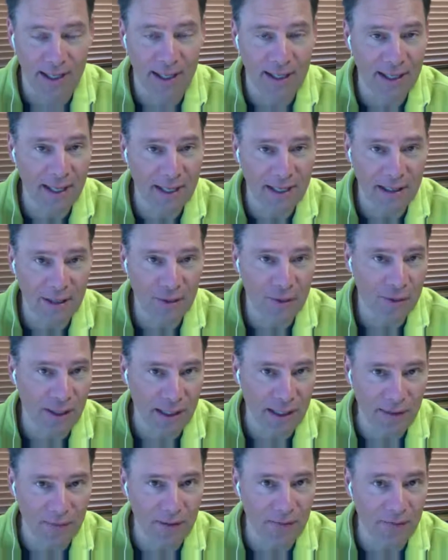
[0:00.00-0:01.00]
And they can do it
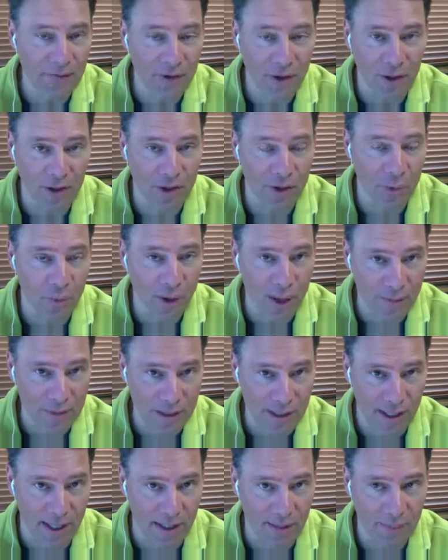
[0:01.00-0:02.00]
even if they're on your
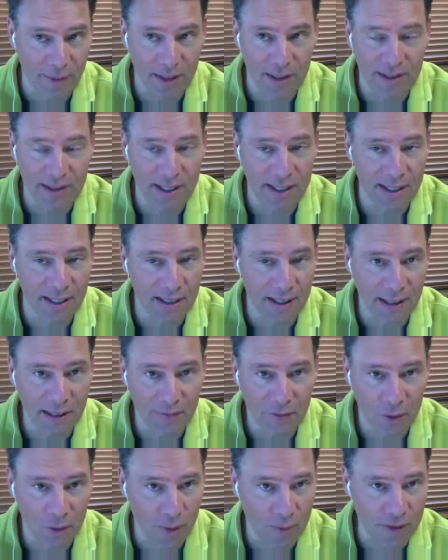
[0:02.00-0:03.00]
website because they can leave
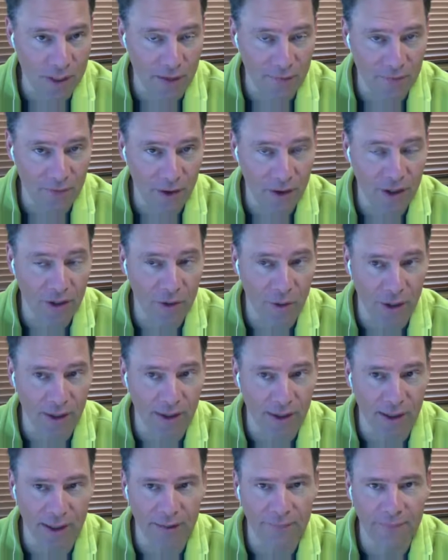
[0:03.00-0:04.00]
your website very
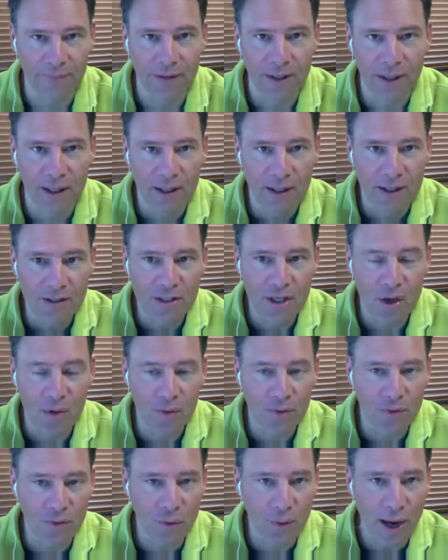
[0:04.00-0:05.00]
quickly. So
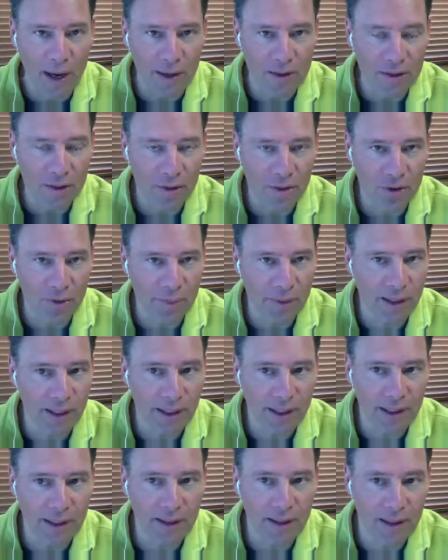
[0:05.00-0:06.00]
throughout social
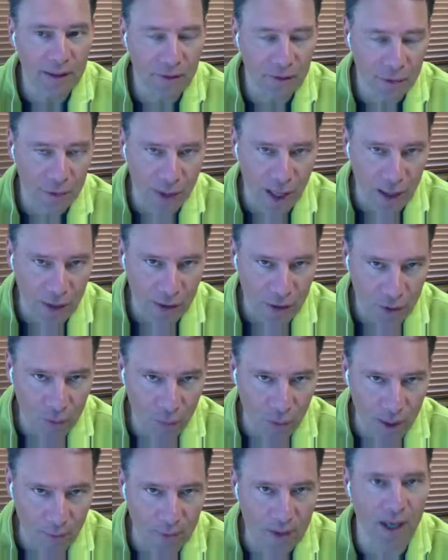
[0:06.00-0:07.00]
media and throughout your
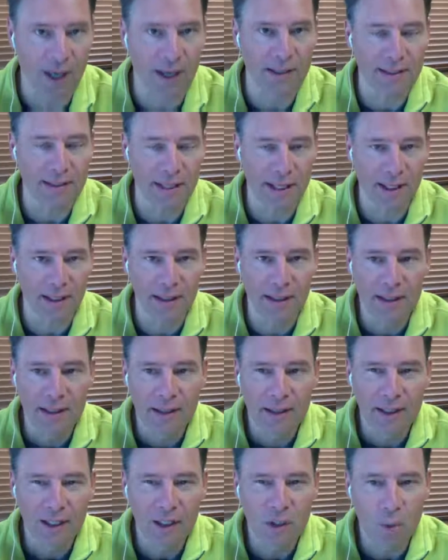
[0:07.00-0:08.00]
web content,
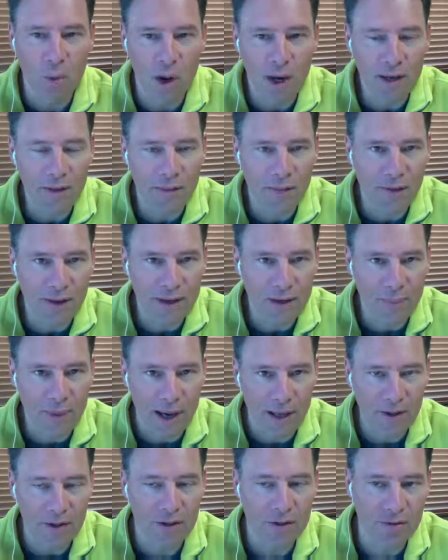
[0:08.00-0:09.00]
you want to think
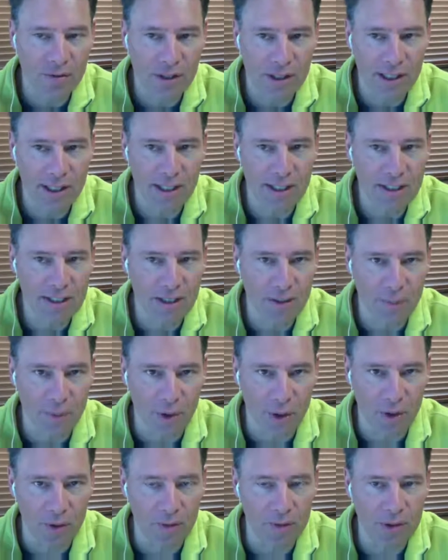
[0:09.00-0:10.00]
about your strategic
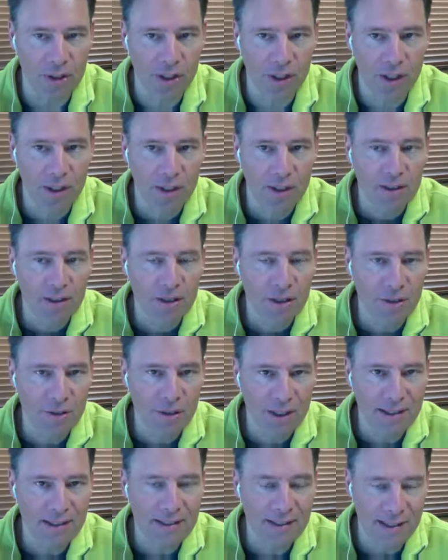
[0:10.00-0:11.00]
approach to
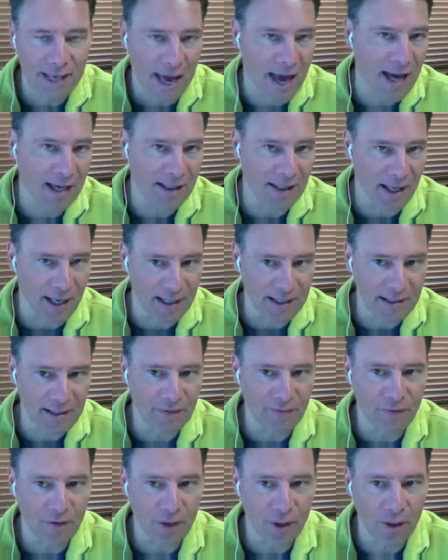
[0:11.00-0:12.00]
these taglines.
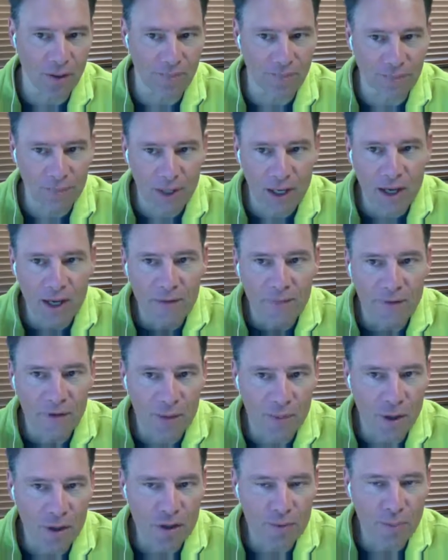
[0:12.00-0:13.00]
And for the
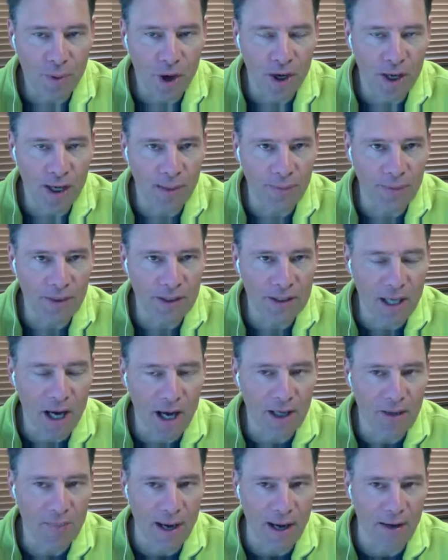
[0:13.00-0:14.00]
most part, I'm going to
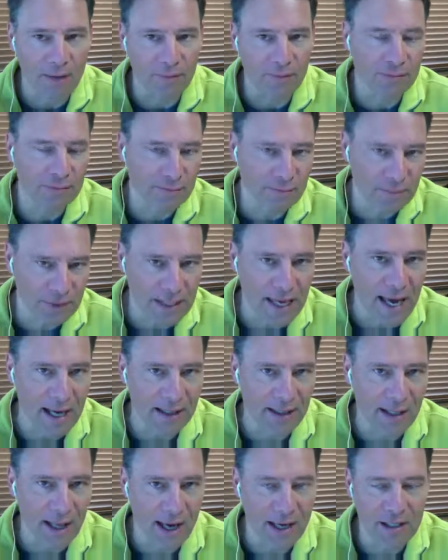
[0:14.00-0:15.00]
talk about
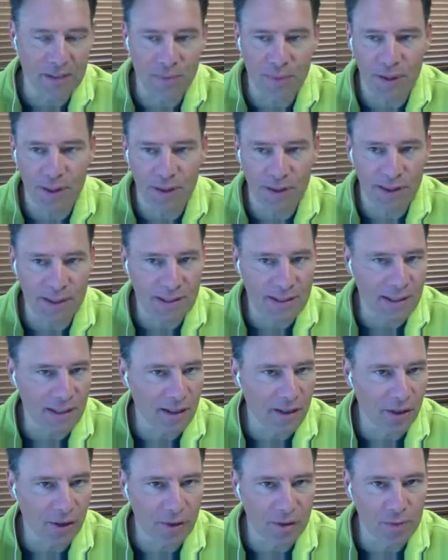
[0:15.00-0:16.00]
taglines, but this
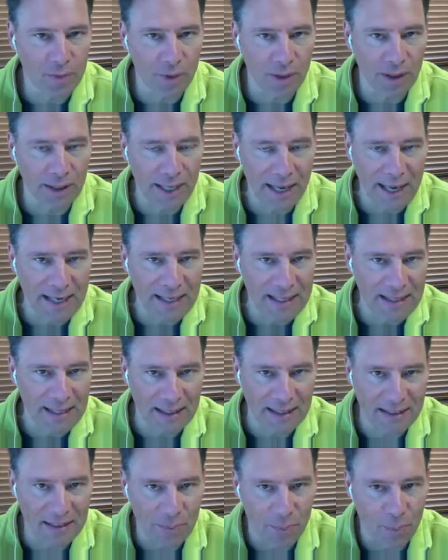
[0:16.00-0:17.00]
includes really anything
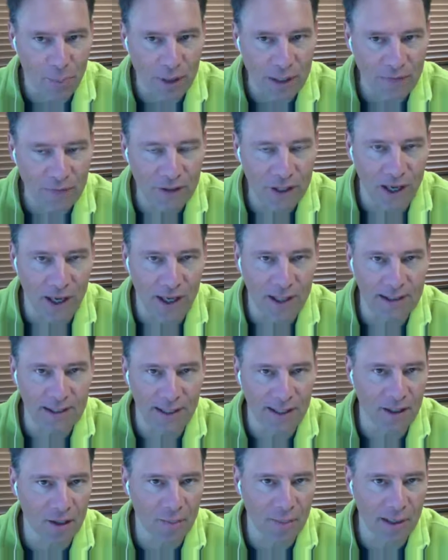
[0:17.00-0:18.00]
that's brief
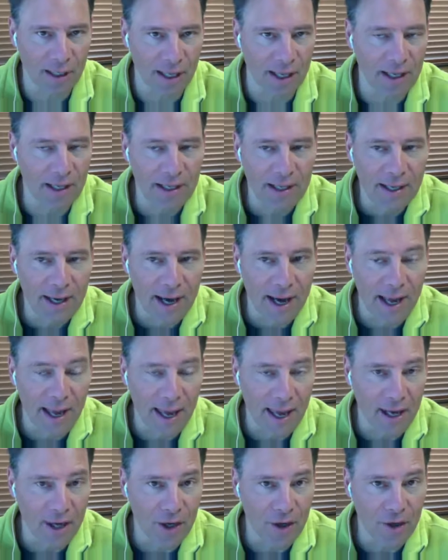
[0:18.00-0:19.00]
content. Could be a
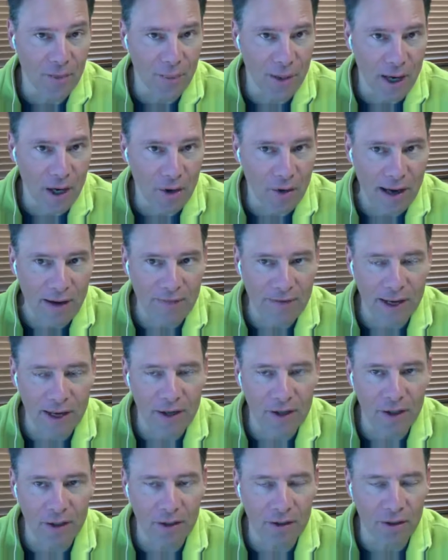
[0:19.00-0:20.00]
header, a paragraph
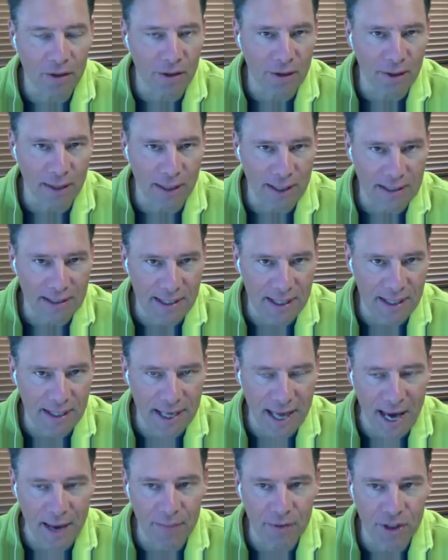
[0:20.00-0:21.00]
header, or like I said, a
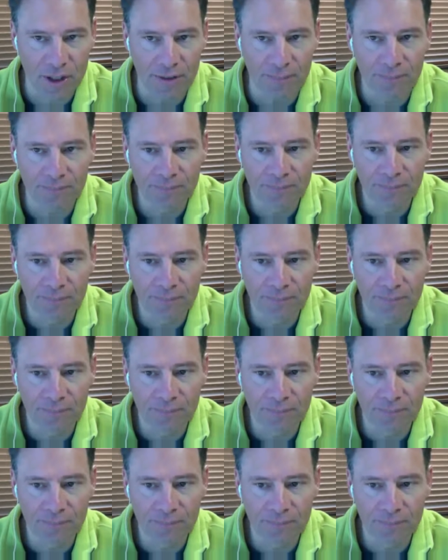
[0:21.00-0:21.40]
caption.